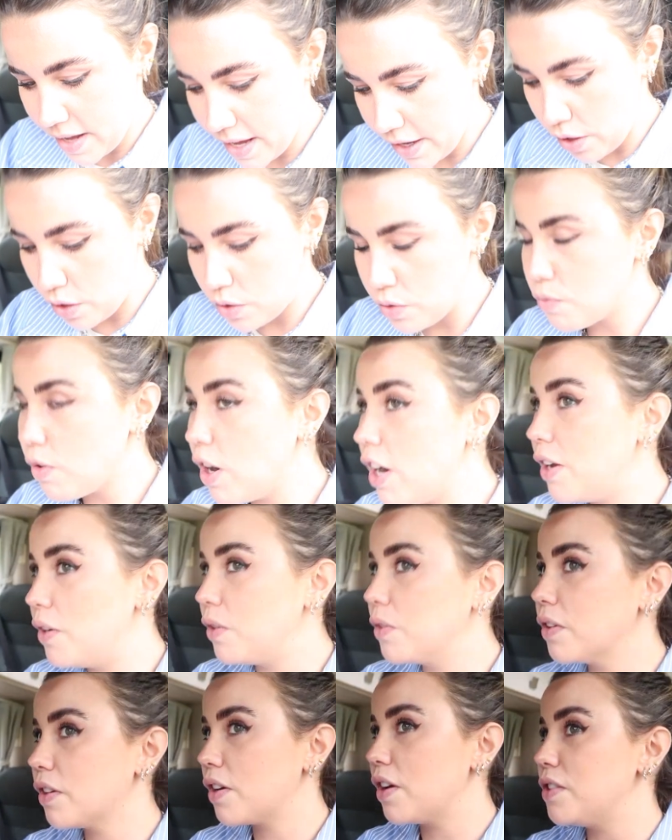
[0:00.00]
It goes right
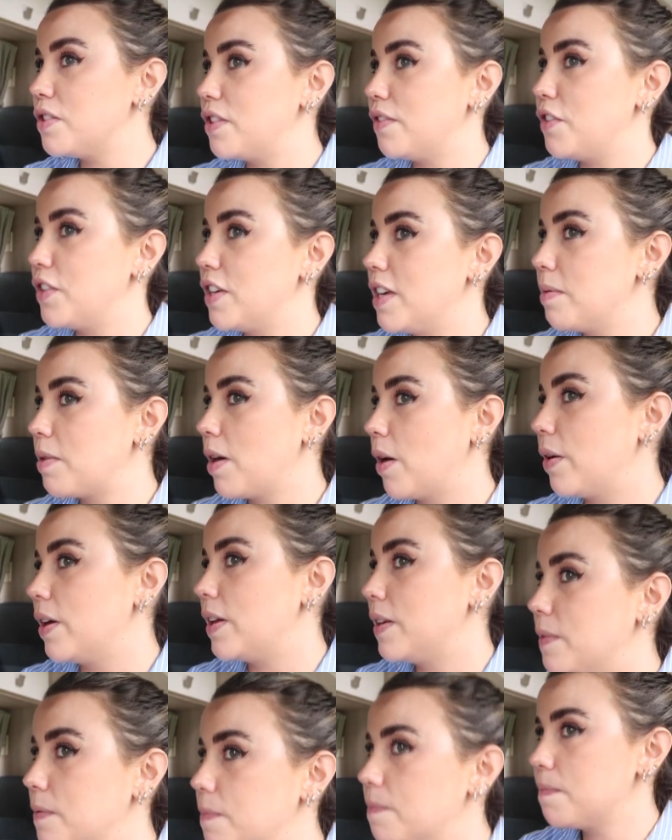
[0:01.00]
along the coast and you keep going.
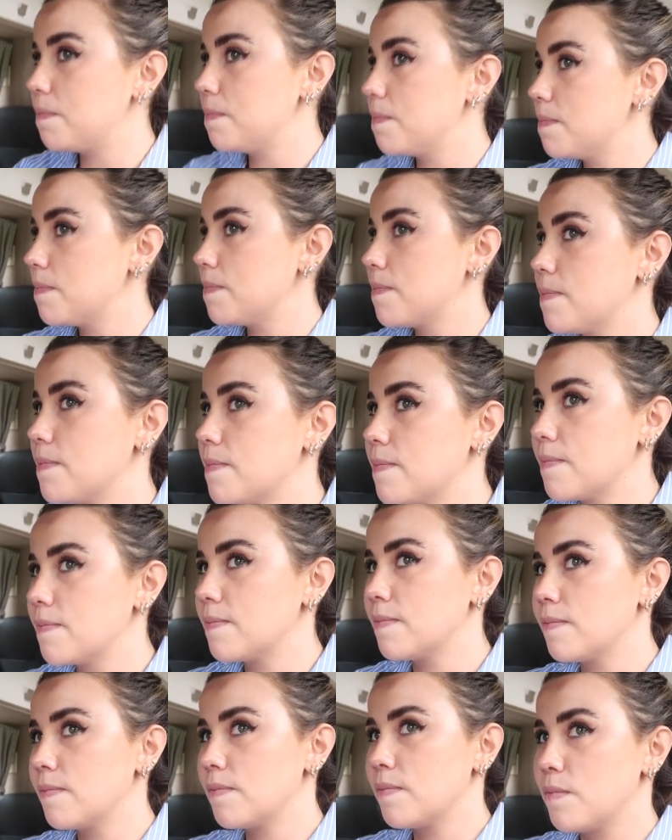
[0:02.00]

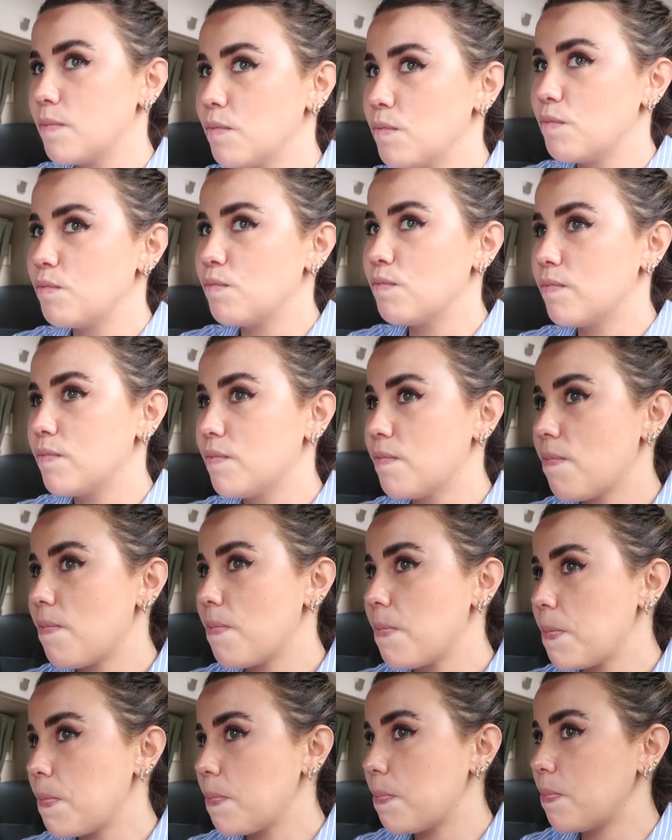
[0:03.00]
Right onto Brisbane Bay
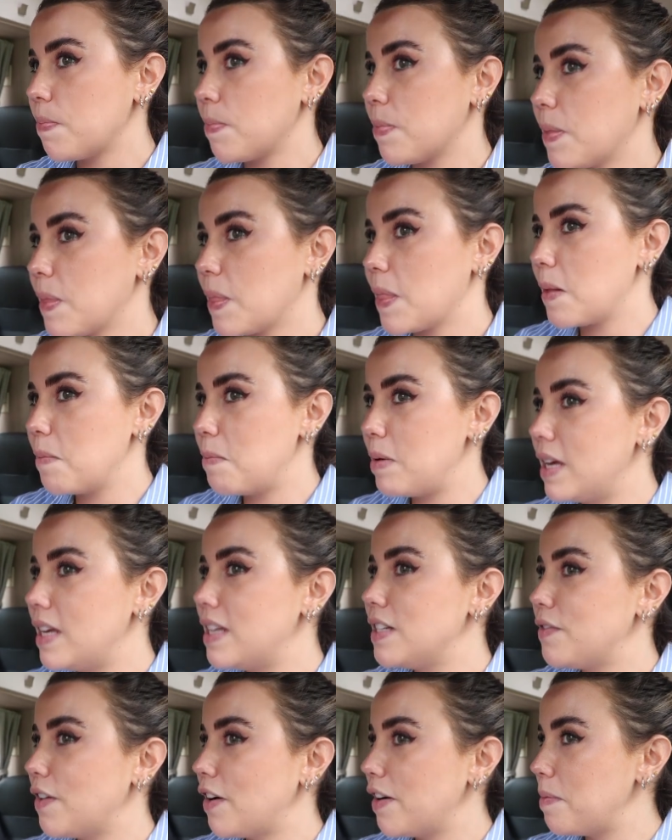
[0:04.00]
Road. It
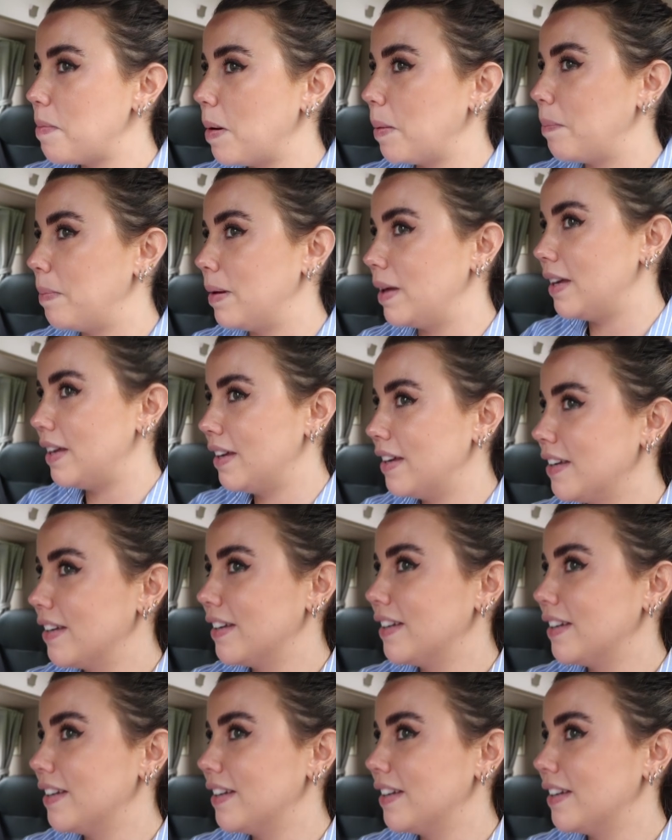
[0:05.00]
is very bumpy.